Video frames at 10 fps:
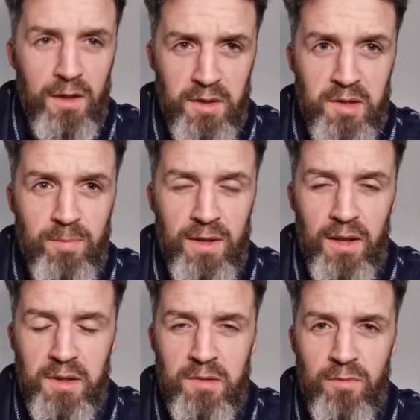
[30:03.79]
This has been
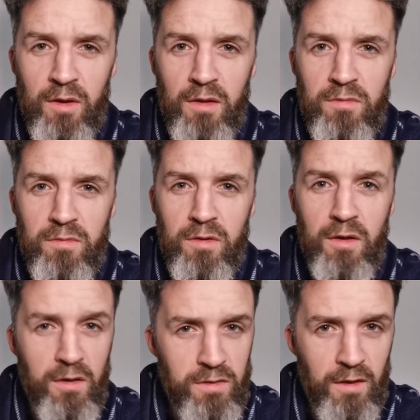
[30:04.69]
Lessons for Life.
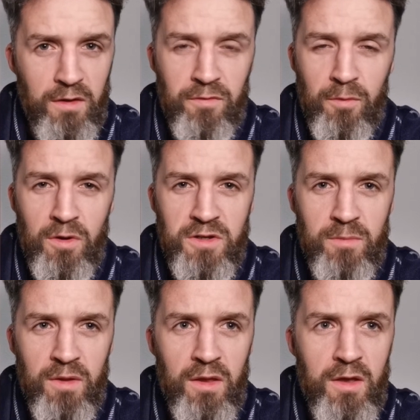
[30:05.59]
Thank you for
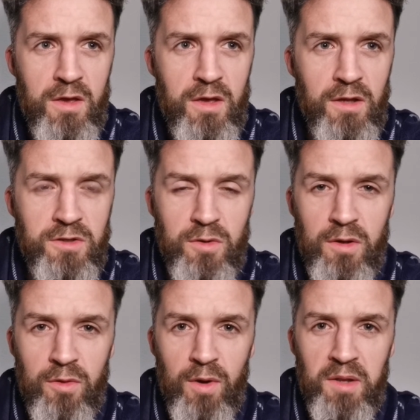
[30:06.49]
watching me.
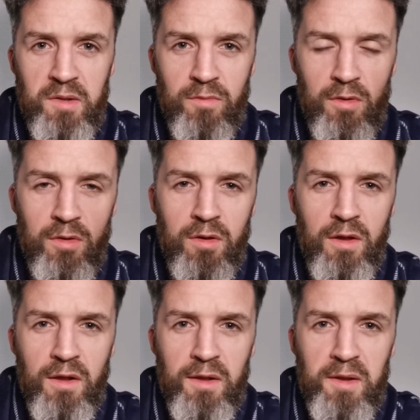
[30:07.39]
Enjoy the rest of your
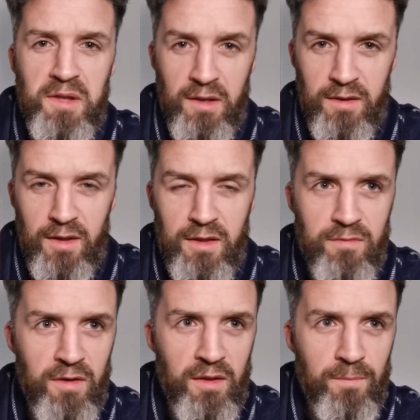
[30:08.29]
Sunday
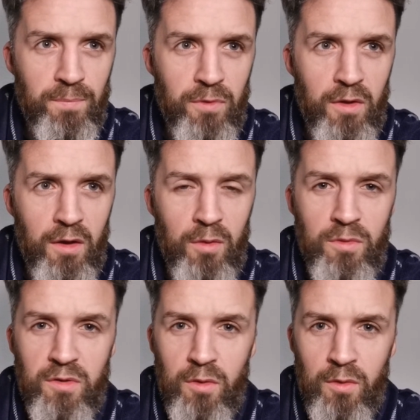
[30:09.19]
evening, and
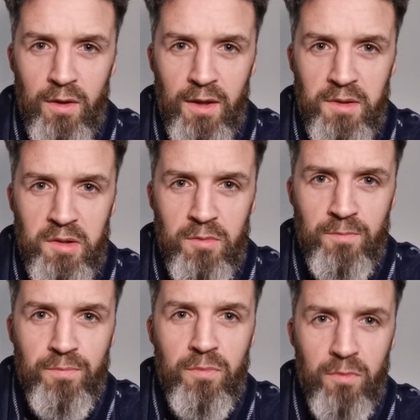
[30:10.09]
we'll do it all again
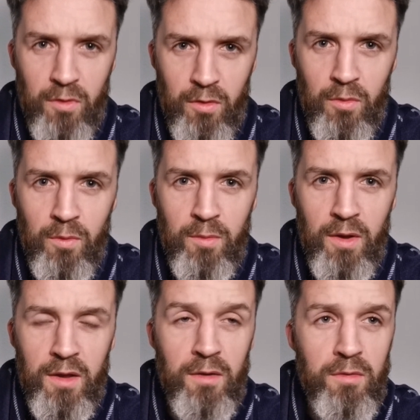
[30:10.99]
soon. We
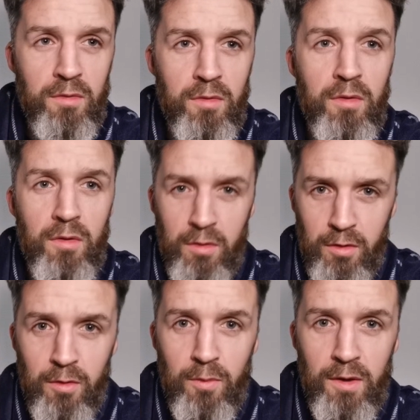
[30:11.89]
were here.
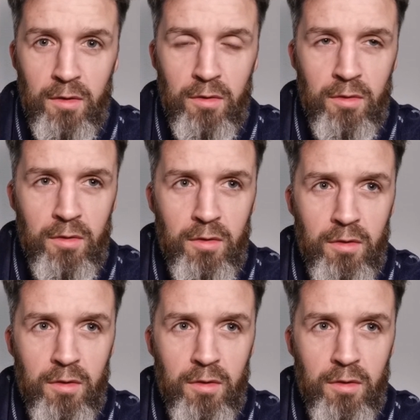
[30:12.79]
We're gone.